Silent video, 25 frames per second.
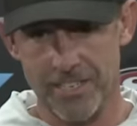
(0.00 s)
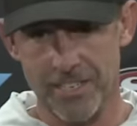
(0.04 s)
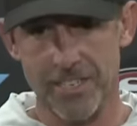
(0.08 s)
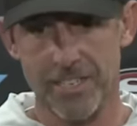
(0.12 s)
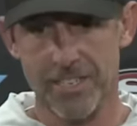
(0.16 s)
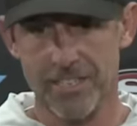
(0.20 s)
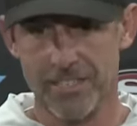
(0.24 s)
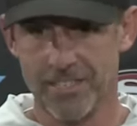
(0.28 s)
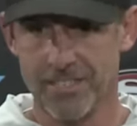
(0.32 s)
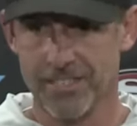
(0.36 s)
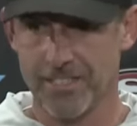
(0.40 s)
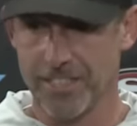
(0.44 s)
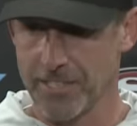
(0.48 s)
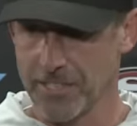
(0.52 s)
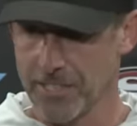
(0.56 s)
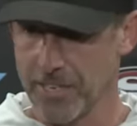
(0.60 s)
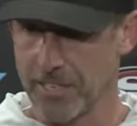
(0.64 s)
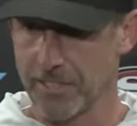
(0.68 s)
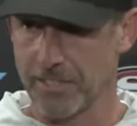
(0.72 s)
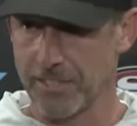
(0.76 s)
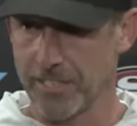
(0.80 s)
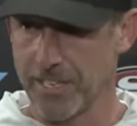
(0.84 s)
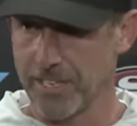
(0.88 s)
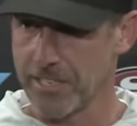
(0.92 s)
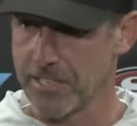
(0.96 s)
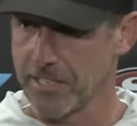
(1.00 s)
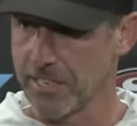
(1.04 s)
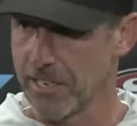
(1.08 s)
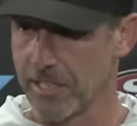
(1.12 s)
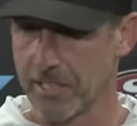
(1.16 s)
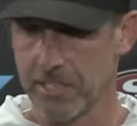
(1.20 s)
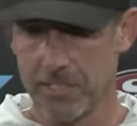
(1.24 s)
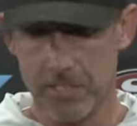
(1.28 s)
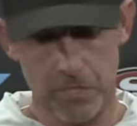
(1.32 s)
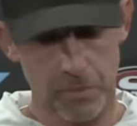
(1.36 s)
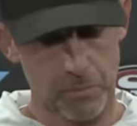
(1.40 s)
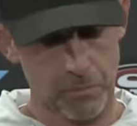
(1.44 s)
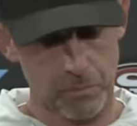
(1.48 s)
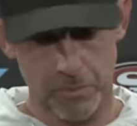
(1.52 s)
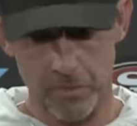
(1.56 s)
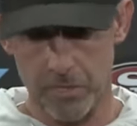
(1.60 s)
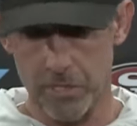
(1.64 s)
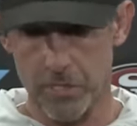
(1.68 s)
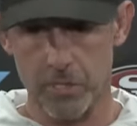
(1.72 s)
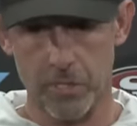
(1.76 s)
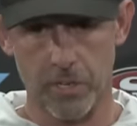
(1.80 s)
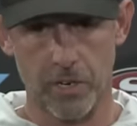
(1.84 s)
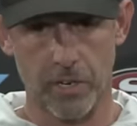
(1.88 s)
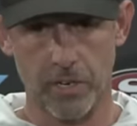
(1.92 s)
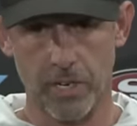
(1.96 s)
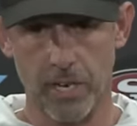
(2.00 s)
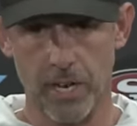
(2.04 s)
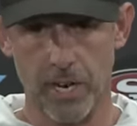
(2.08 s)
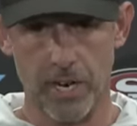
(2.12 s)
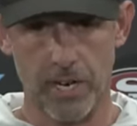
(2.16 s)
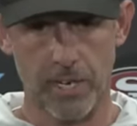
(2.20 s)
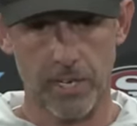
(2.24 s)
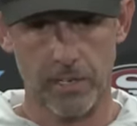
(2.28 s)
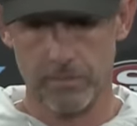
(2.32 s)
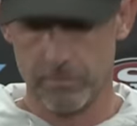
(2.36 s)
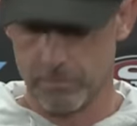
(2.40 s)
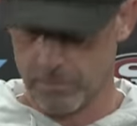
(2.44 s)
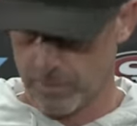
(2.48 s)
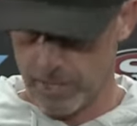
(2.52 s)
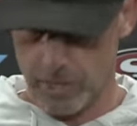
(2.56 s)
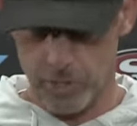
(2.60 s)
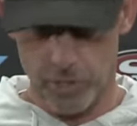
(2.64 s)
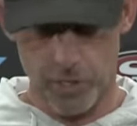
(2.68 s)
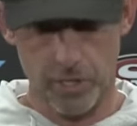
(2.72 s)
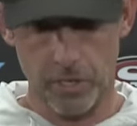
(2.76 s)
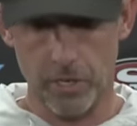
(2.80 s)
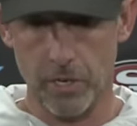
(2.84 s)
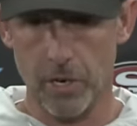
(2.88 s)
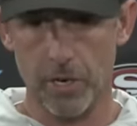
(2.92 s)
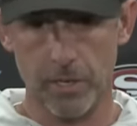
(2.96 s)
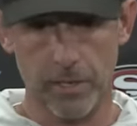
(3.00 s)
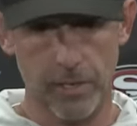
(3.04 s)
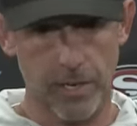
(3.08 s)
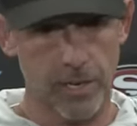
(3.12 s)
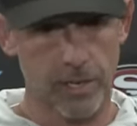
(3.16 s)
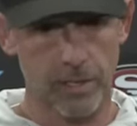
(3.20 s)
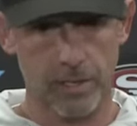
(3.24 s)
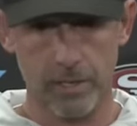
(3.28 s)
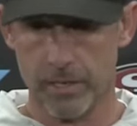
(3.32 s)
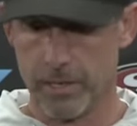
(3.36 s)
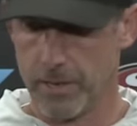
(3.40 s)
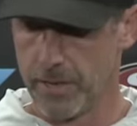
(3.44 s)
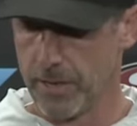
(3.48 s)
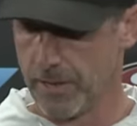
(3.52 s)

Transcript: And he does that the last second. He's a pretty strong guy, and they should call that.